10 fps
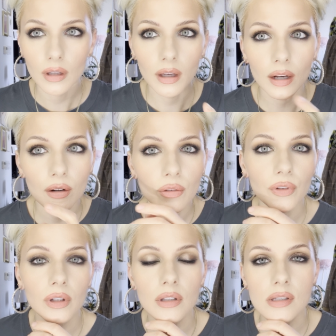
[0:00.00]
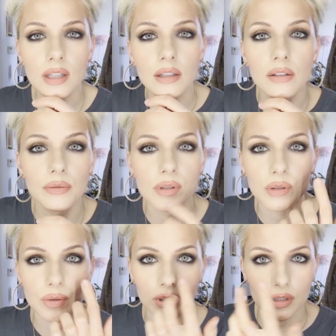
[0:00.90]
I don't know if you can see the difference
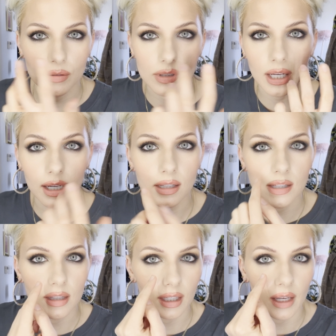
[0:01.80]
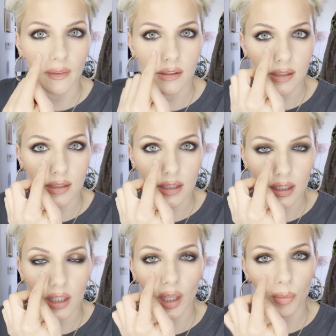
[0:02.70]
between the two sides. Again, this is
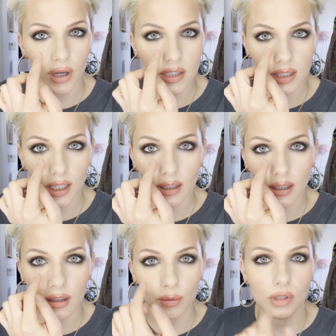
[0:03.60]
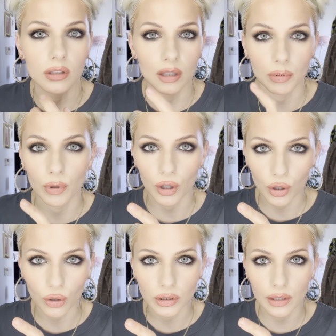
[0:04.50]
the pressed highlighter, which is a little bit more
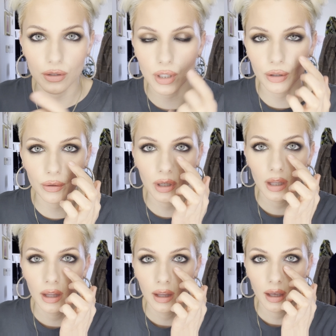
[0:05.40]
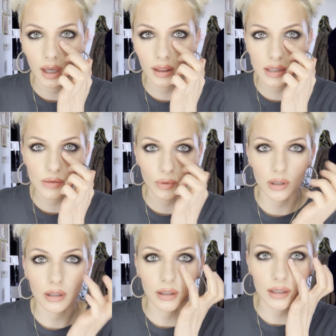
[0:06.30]
gold undertone. And this
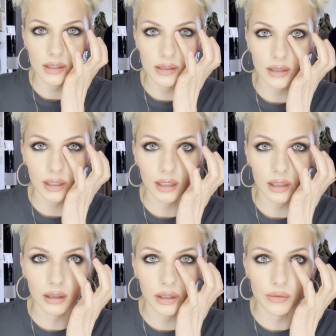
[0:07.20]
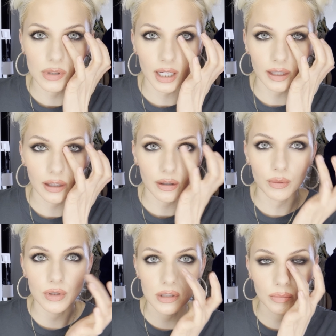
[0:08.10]
one is the loose highlighter,
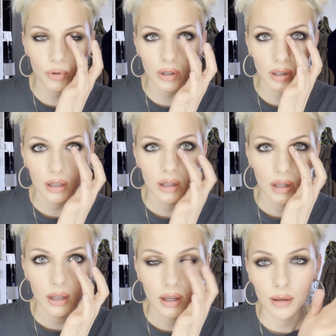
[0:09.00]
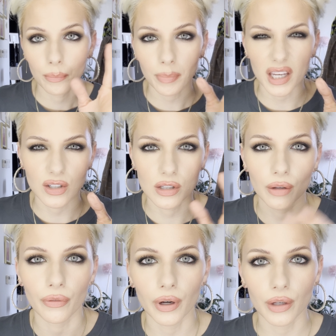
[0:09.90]
which is more beige
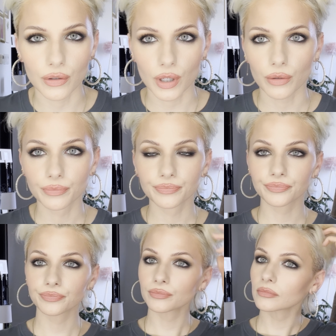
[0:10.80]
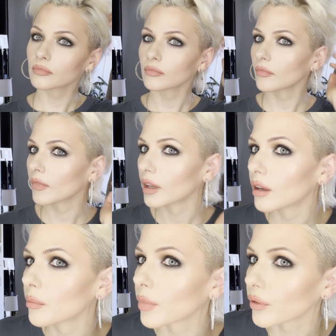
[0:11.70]
silvery undertone.
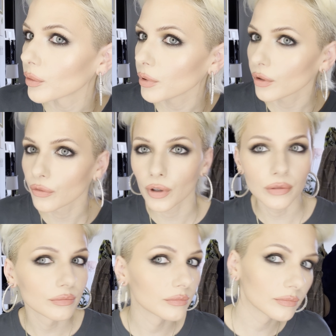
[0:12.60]
Both are beautiful.